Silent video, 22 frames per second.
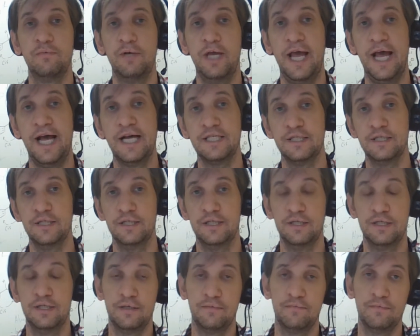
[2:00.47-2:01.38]
gases
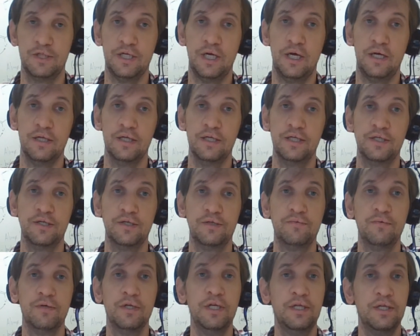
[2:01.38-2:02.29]
and some solids,
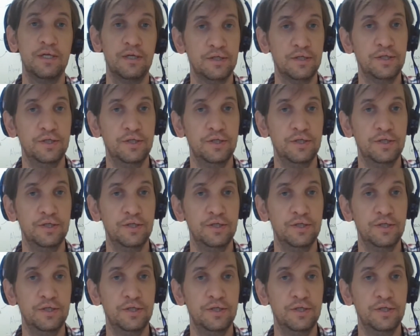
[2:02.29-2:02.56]
there's